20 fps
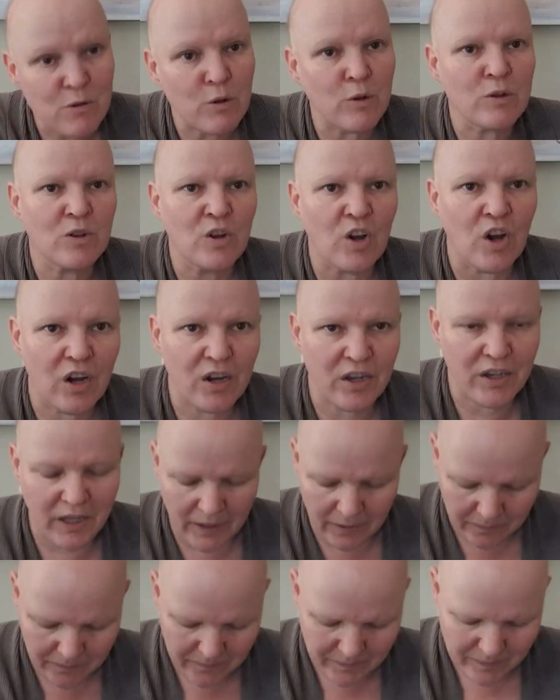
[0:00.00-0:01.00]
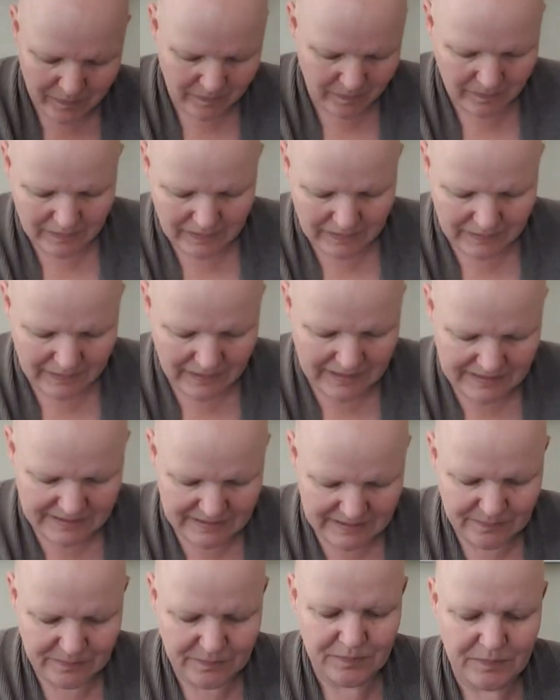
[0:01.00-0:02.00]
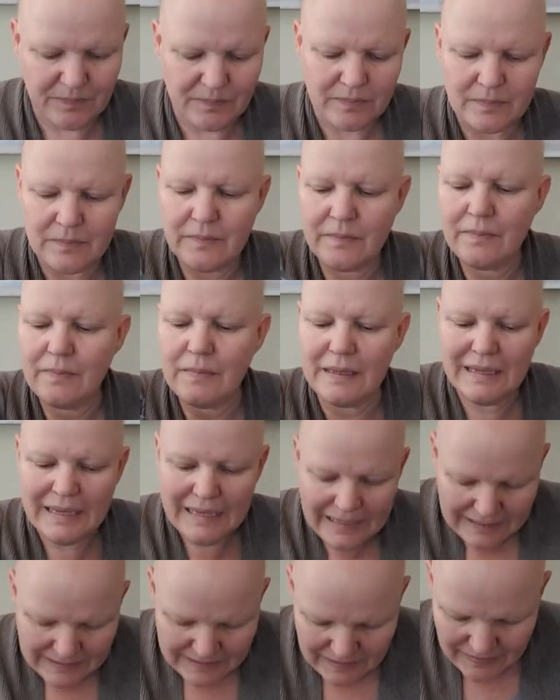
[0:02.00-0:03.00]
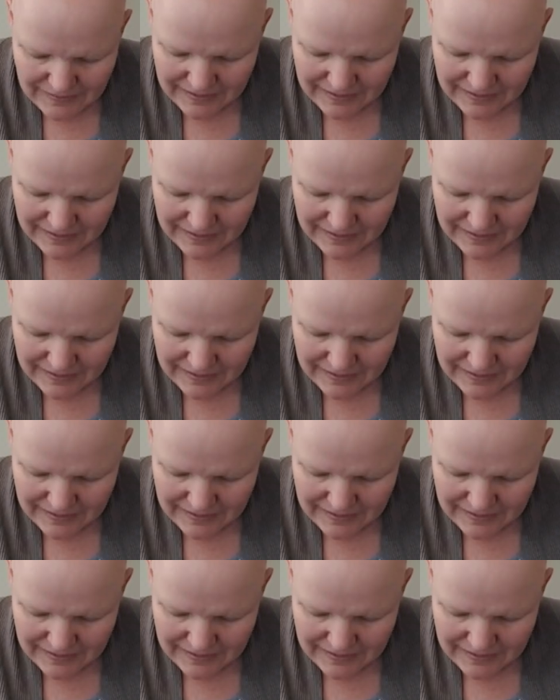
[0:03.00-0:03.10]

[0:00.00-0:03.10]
Old Khaki. Yes. So